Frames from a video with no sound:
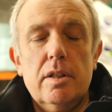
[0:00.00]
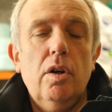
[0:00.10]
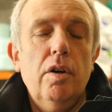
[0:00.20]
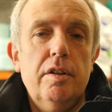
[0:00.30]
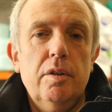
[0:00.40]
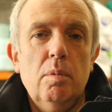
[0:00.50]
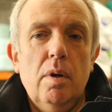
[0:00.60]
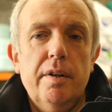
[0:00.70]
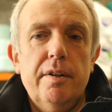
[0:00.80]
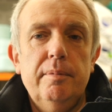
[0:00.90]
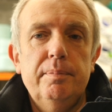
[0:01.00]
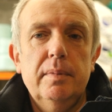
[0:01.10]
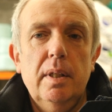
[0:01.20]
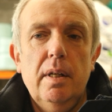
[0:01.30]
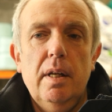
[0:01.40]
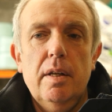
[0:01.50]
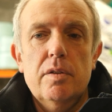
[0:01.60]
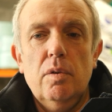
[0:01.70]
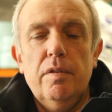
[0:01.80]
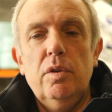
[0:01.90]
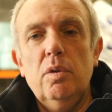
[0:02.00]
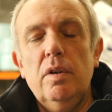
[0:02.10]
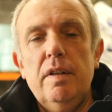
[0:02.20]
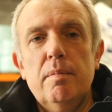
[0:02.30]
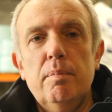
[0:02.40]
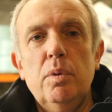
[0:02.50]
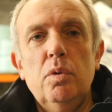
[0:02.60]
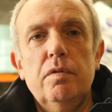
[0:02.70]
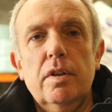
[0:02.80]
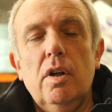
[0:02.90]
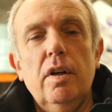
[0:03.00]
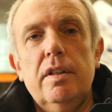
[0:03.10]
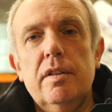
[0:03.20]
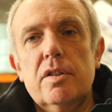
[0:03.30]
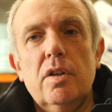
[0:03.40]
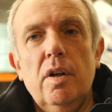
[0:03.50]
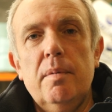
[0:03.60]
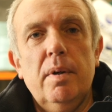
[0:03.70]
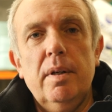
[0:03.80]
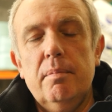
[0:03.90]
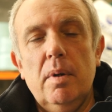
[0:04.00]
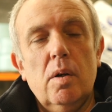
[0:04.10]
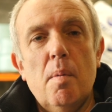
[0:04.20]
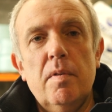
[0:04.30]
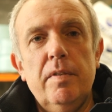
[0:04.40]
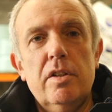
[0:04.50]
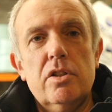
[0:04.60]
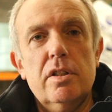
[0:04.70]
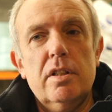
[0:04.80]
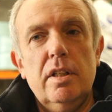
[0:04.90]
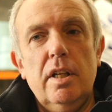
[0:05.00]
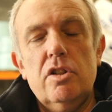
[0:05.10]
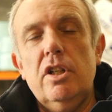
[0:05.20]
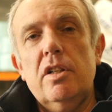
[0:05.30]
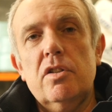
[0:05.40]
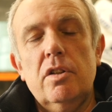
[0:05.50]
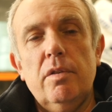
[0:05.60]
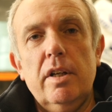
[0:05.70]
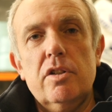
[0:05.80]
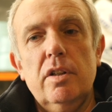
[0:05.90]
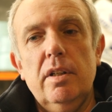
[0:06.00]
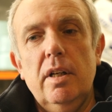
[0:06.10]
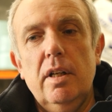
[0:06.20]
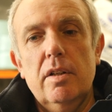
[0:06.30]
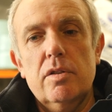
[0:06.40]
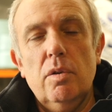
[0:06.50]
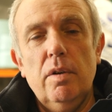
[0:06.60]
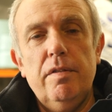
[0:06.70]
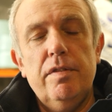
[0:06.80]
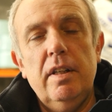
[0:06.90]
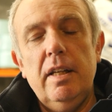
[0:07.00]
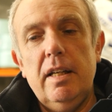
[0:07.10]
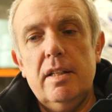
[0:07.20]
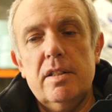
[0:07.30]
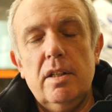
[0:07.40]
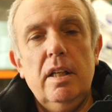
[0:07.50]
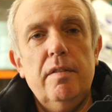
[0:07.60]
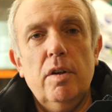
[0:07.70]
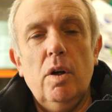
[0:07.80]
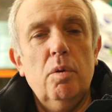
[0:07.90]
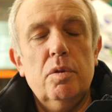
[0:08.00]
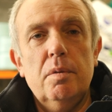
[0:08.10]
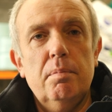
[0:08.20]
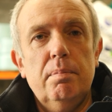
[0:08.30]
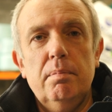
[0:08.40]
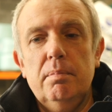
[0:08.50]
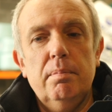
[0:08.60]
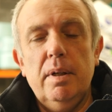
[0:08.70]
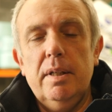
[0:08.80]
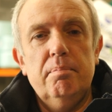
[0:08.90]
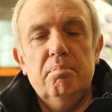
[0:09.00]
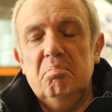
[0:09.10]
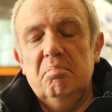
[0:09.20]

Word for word: it's a kite in the water. So if you even move a kite in the sky by a couple of inches, it changes direction. So if the net is even out by